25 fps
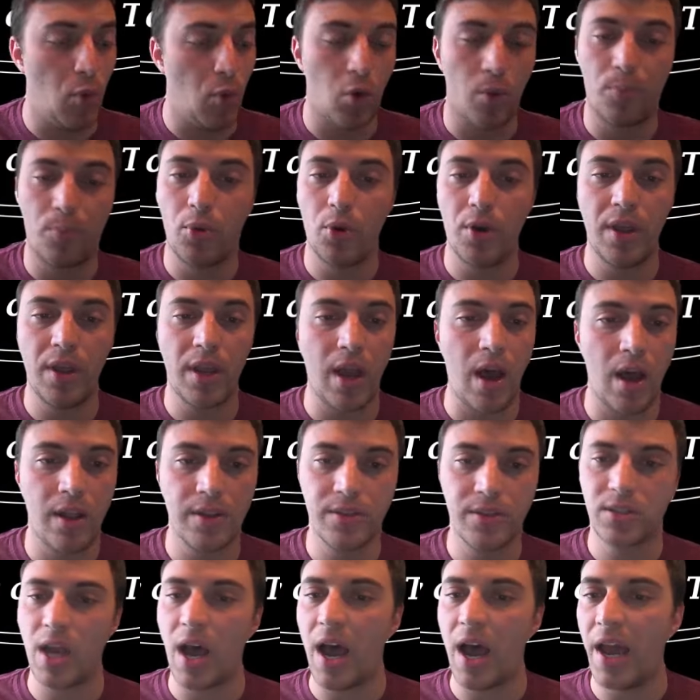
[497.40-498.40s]
or putting
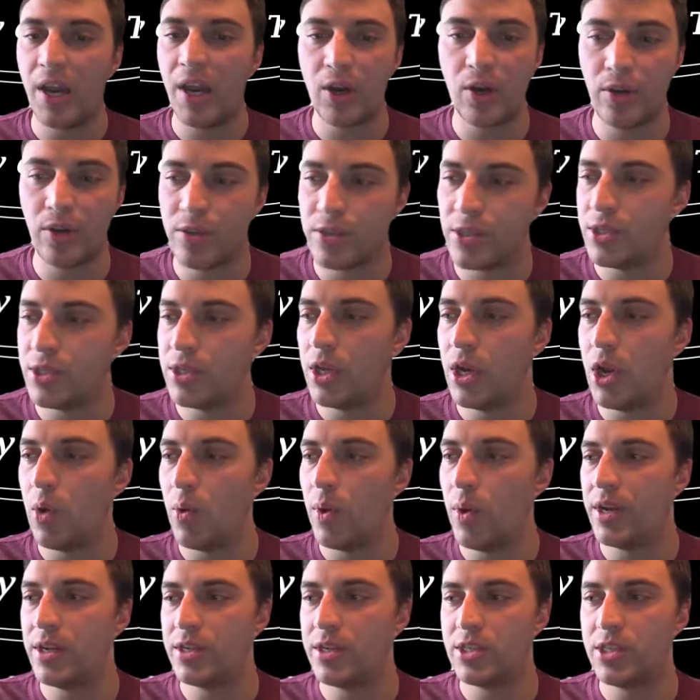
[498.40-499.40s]
on tires, you
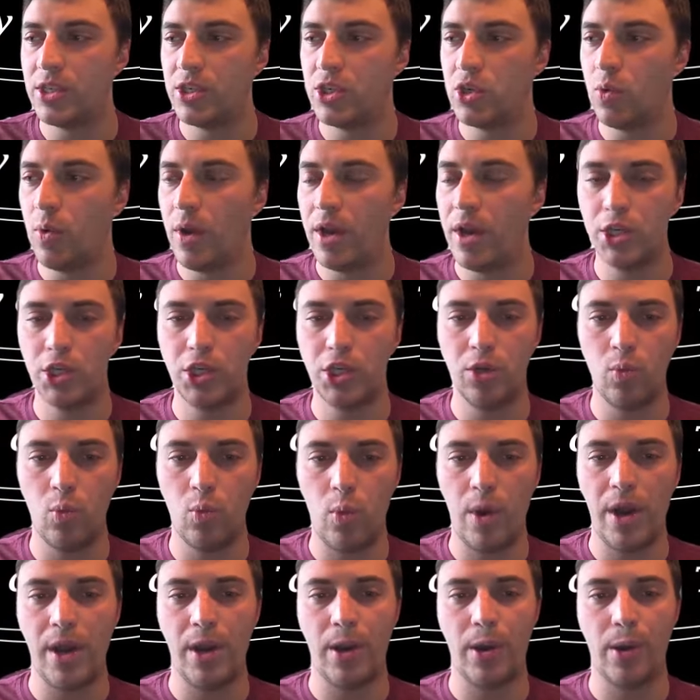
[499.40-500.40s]
know, in a situation
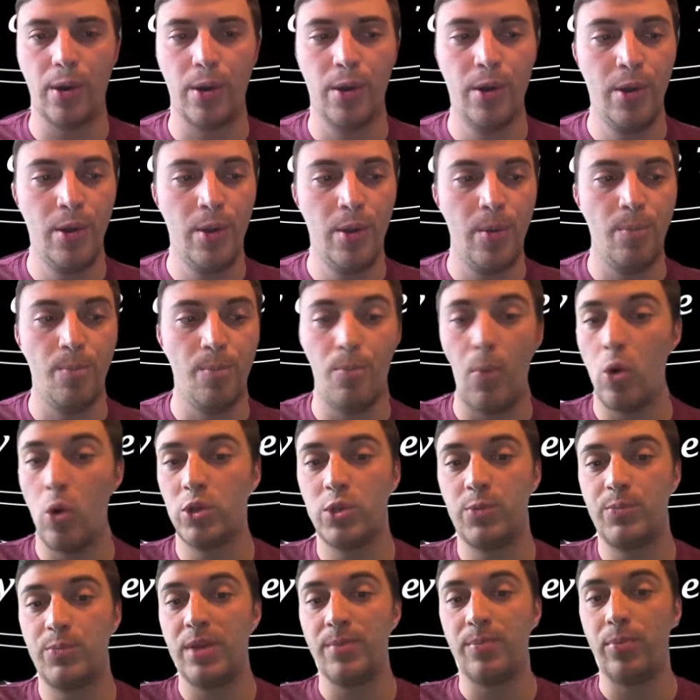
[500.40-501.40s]
where
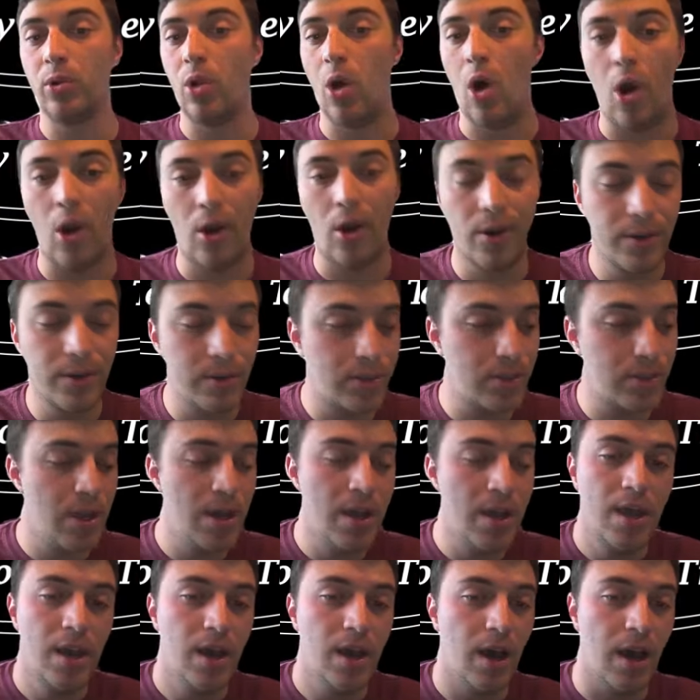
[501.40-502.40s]
most people aren't.
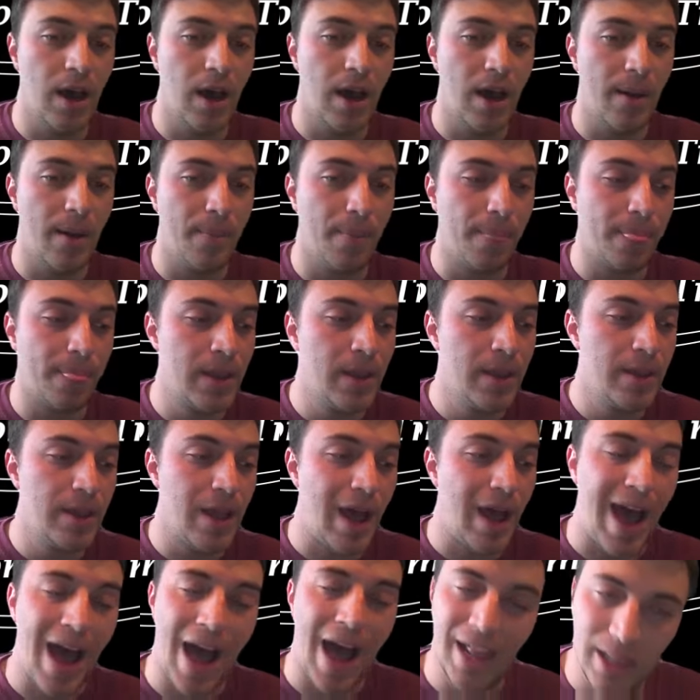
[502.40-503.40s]

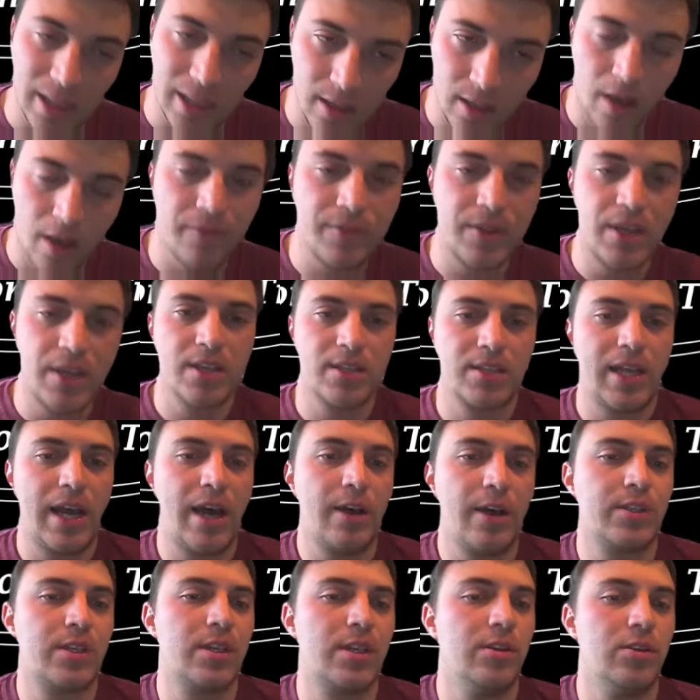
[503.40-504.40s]
I love
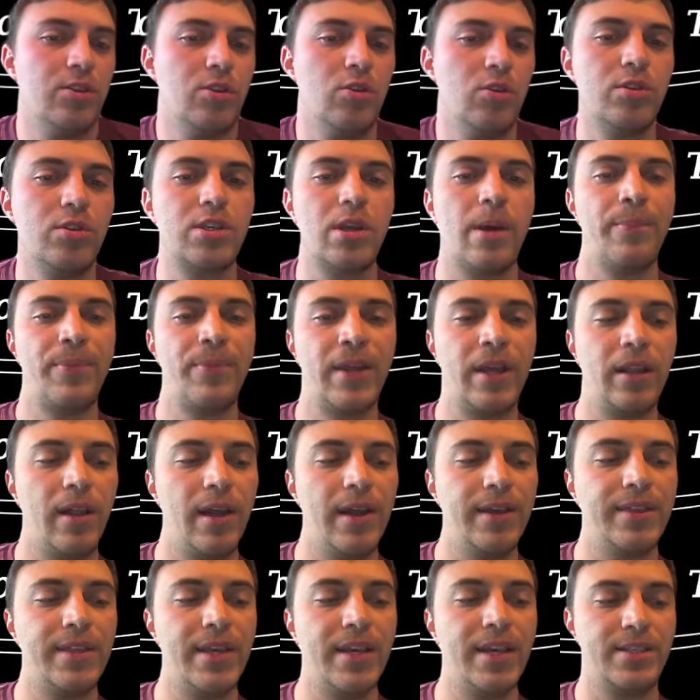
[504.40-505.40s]
Keselowski to do something
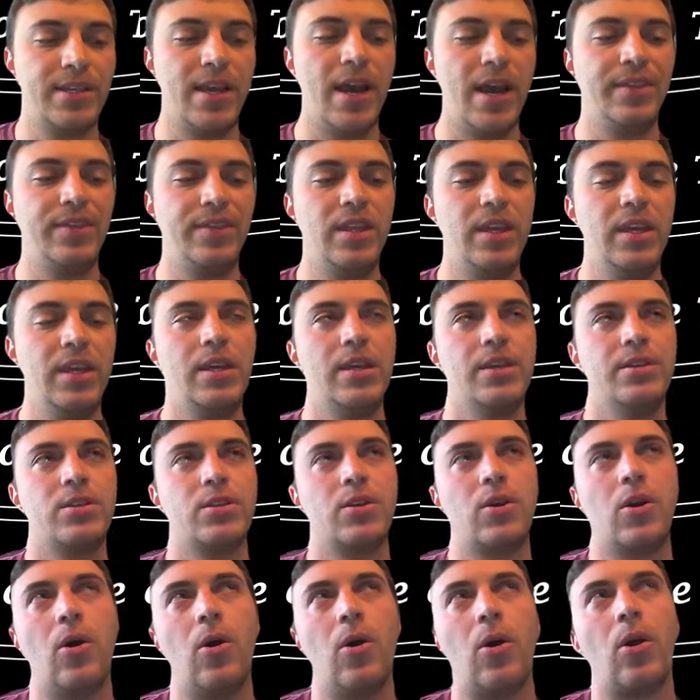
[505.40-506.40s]
like this. I think his
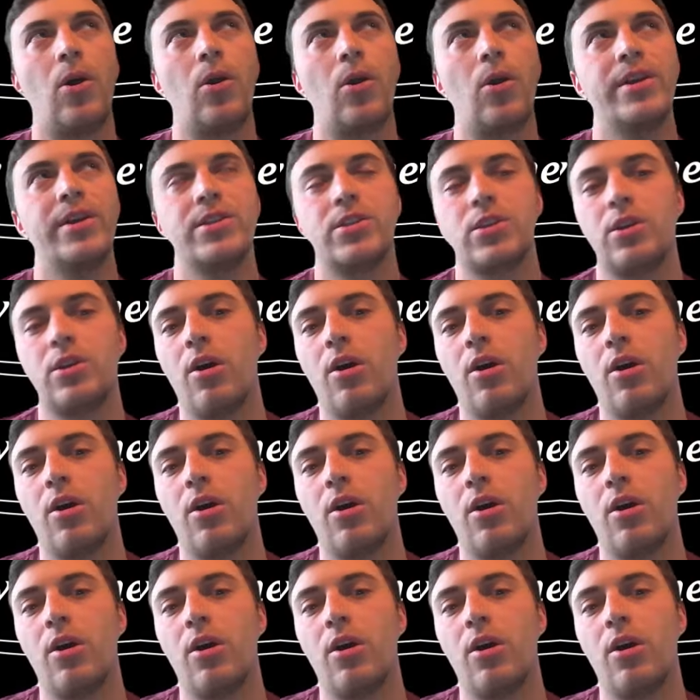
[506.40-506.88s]
car